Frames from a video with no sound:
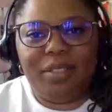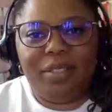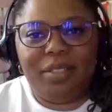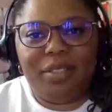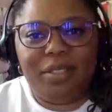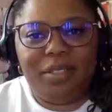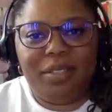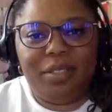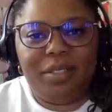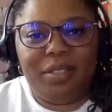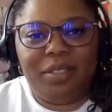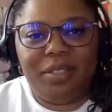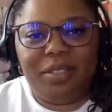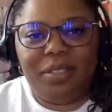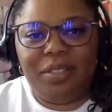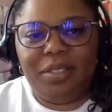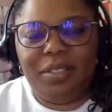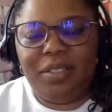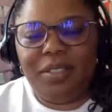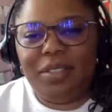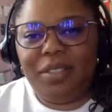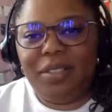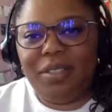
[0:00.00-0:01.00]

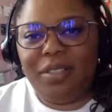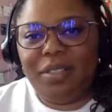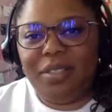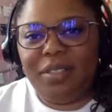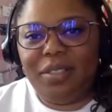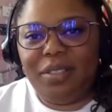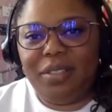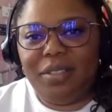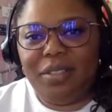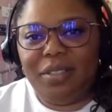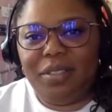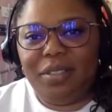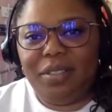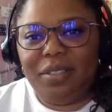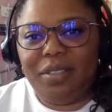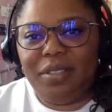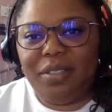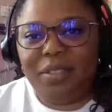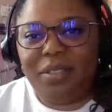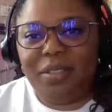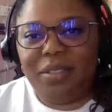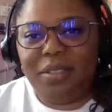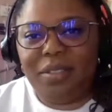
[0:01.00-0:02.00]

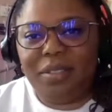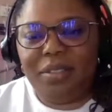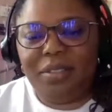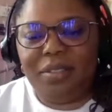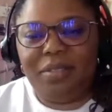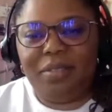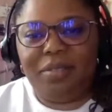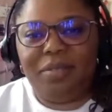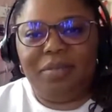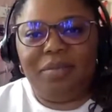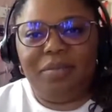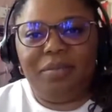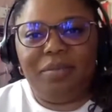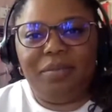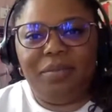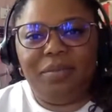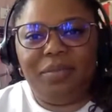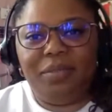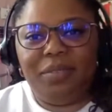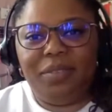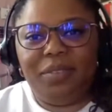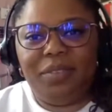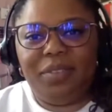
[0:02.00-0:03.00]

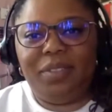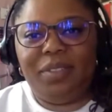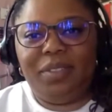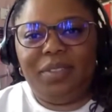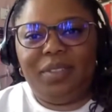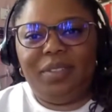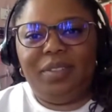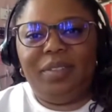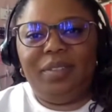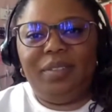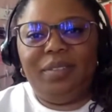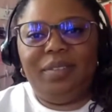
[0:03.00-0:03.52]
No words are spoken by the person on screen.